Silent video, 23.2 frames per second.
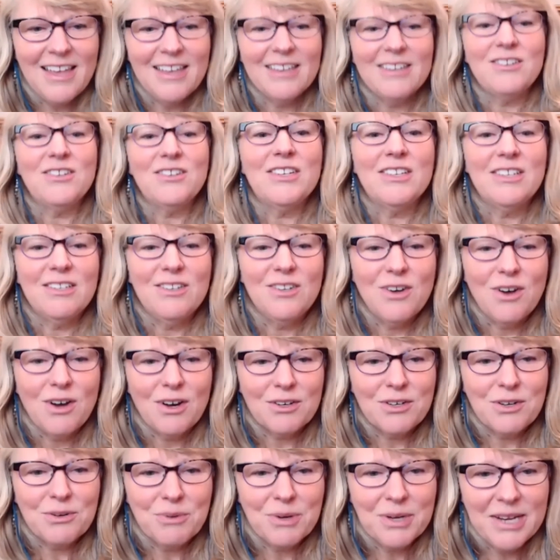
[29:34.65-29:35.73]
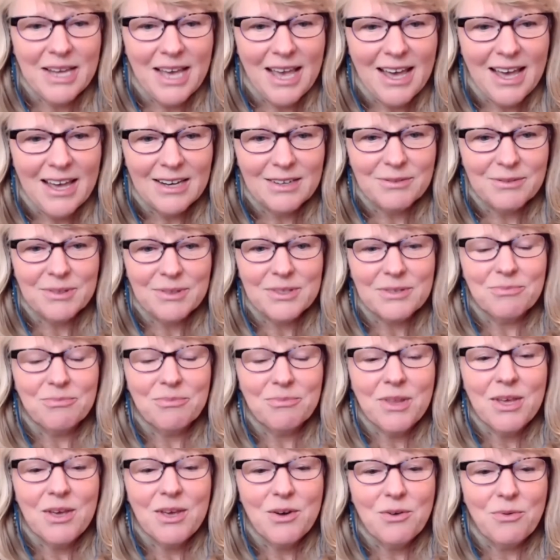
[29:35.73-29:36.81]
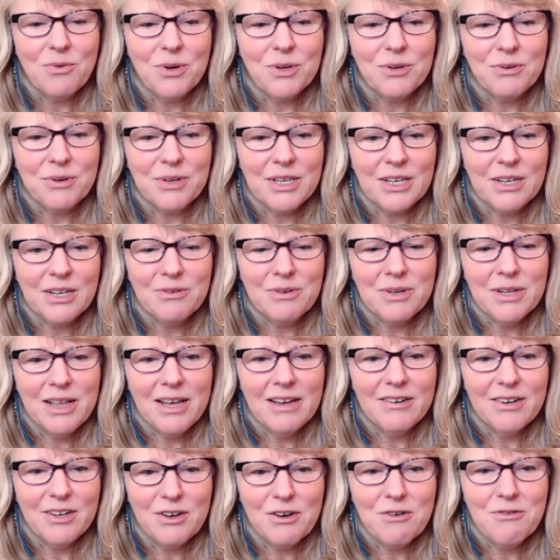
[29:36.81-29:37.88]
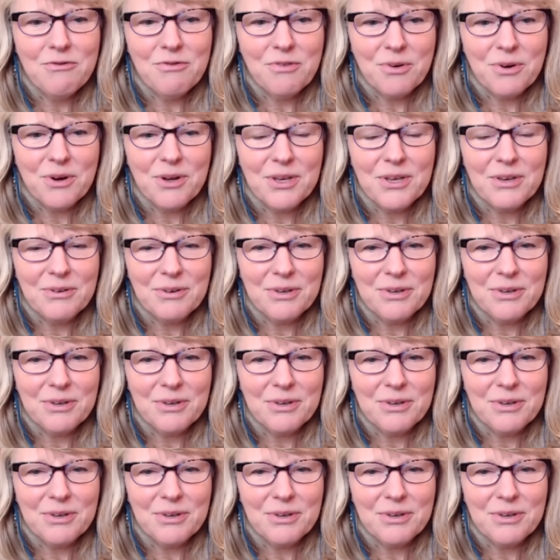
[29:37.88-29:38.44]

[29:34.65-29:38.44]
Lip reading: and she had talked to her dad and was wondering, well, how'd it go for you?